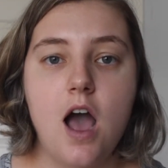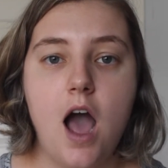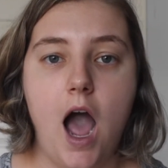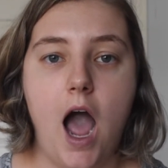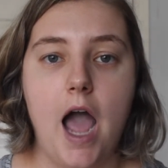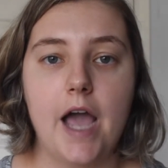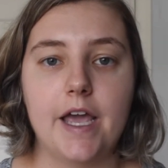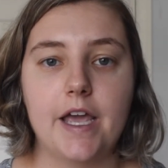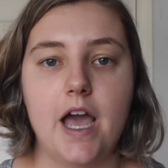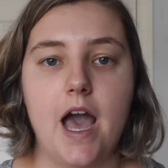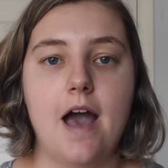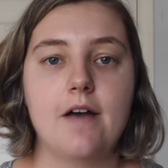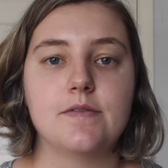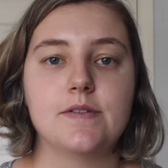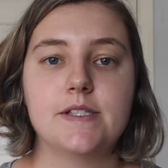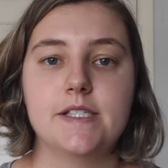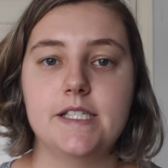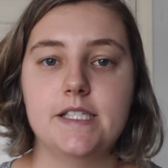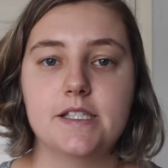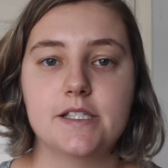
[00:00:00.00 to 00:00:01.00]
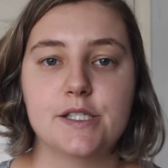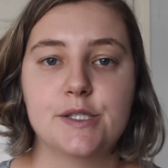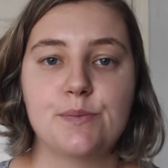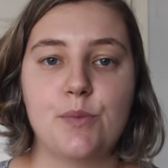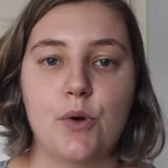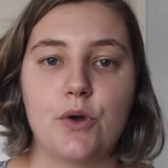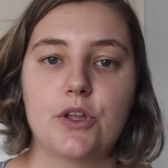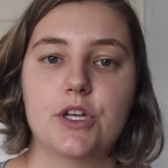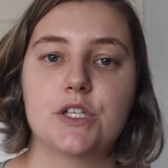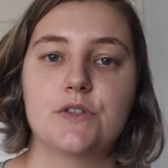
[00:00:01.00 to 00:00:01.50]
I have seen the
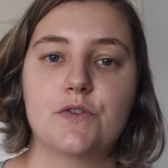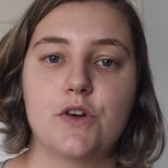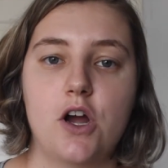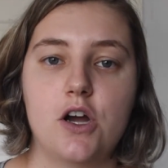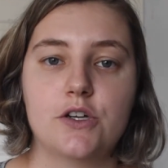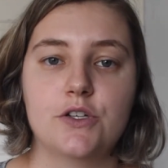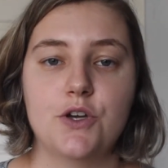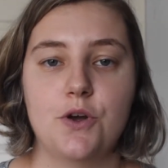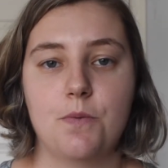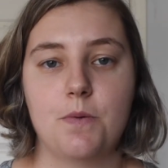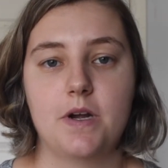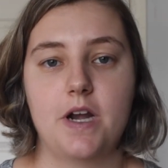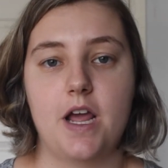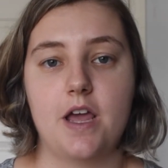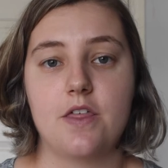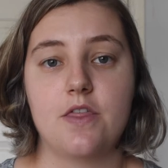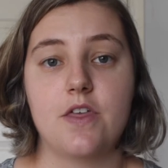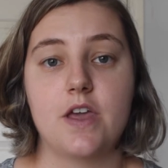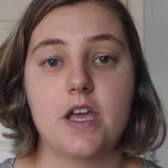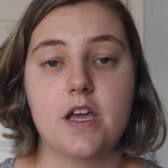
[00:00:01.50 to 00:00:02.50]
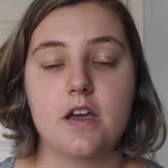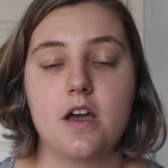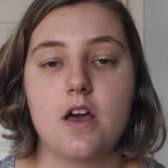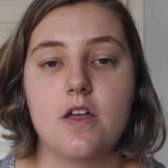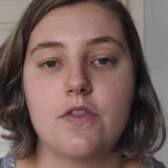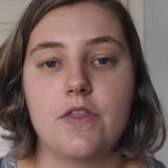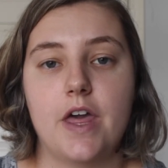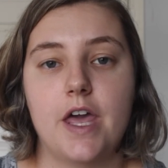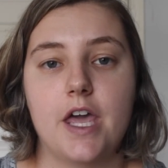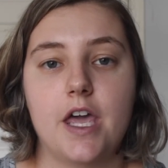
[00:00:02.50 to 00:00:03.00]
spoilers for October, and I think
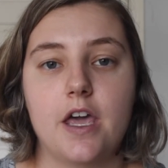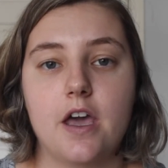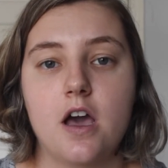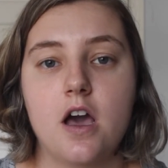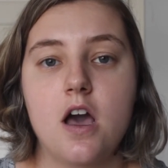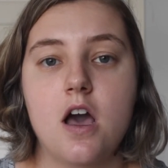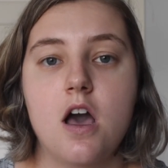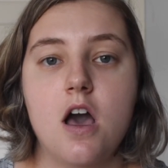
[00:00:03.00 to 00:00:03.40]
they